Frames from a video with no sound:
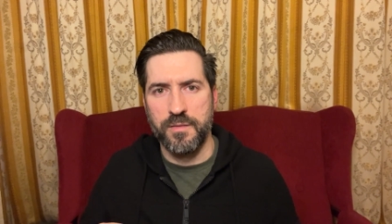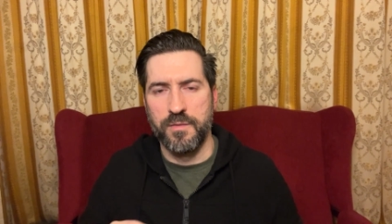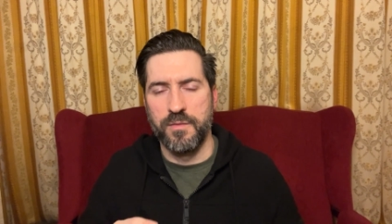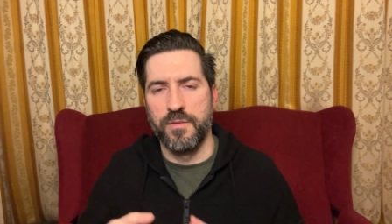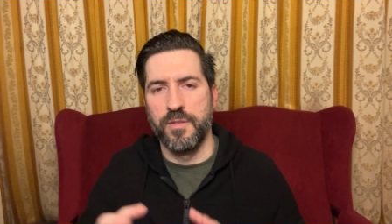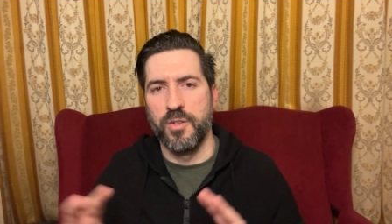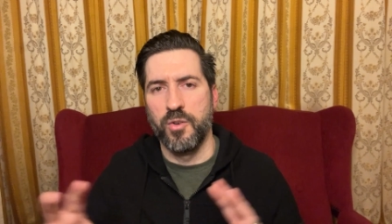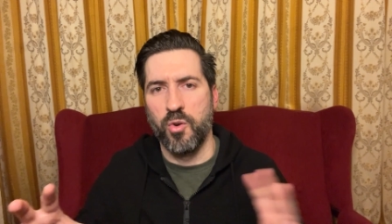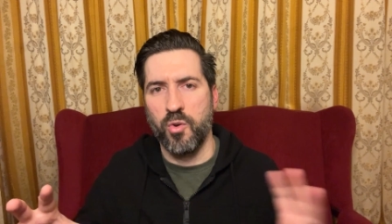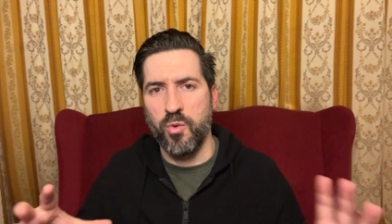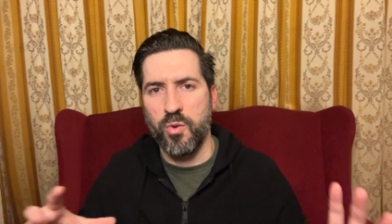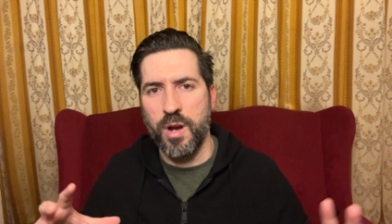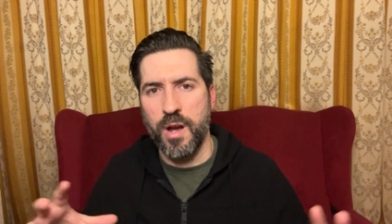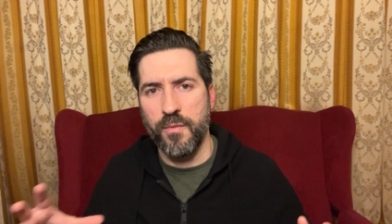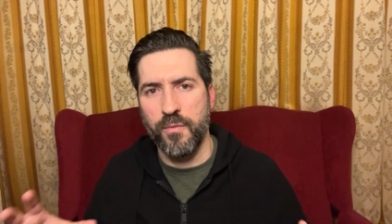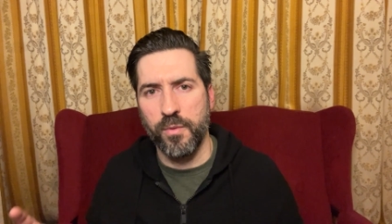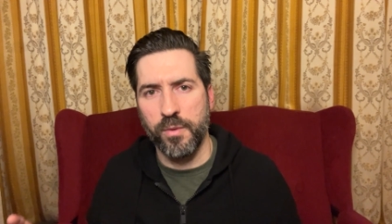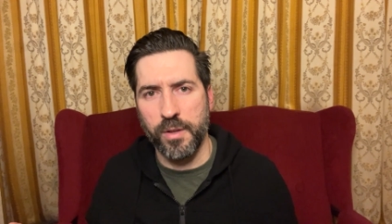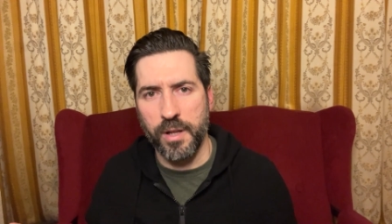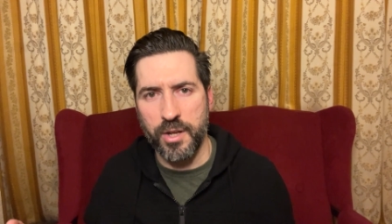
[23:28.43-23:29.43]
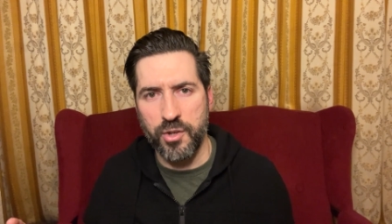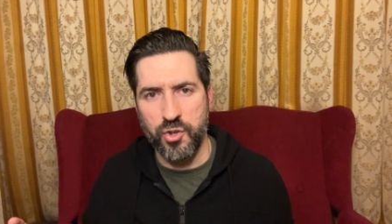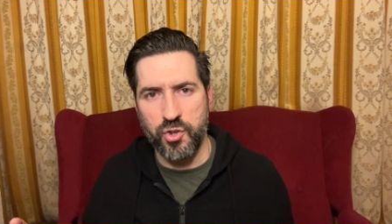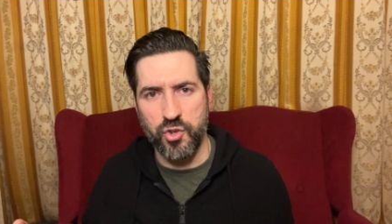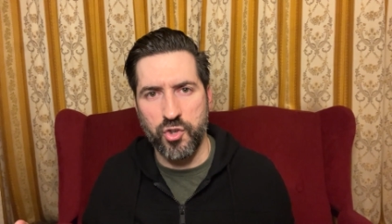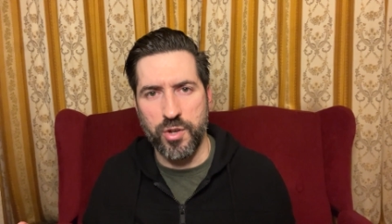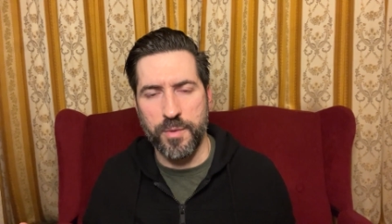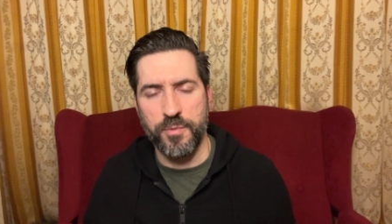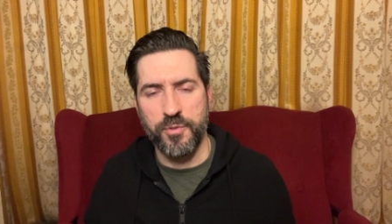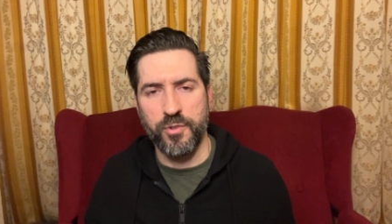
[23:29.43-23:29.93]
that all have
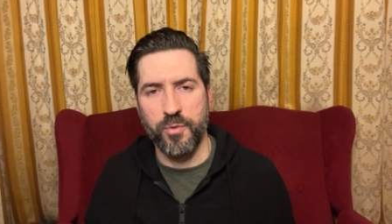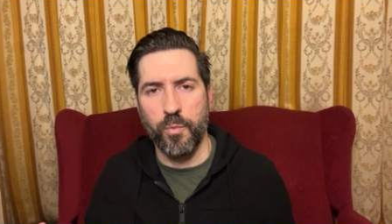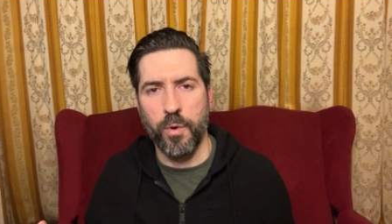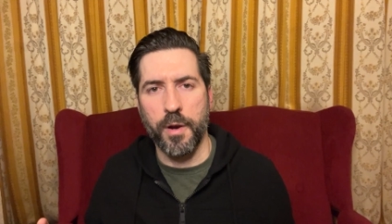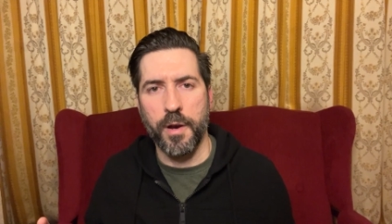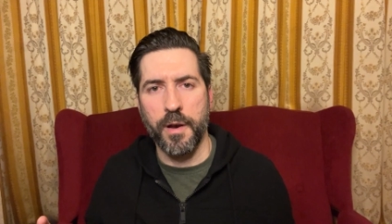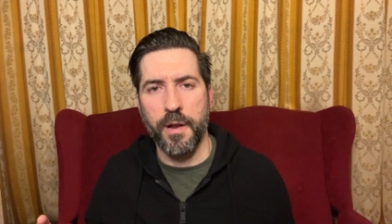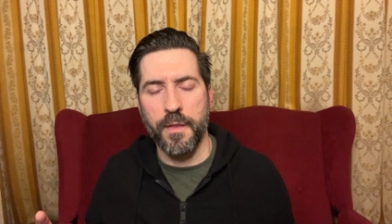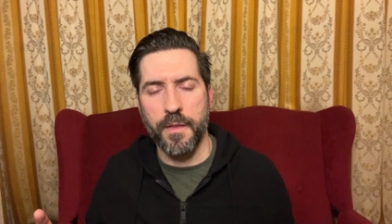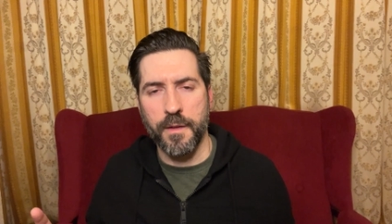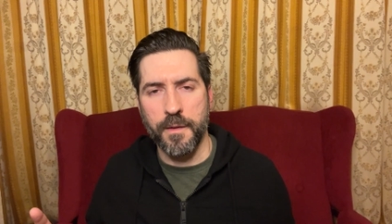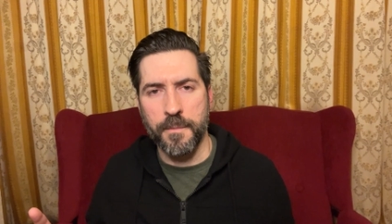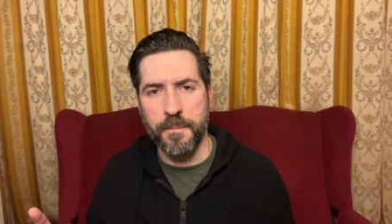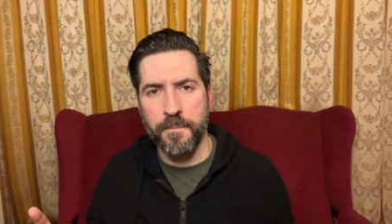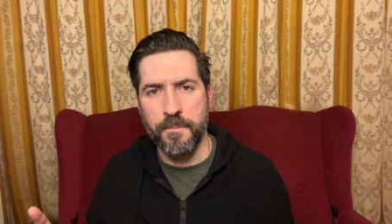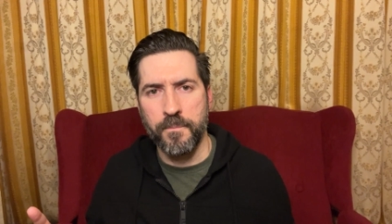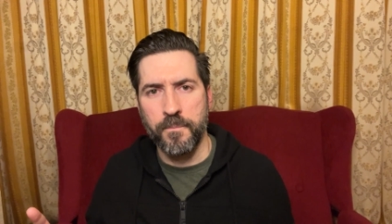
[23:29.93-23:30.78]
relationships to one another.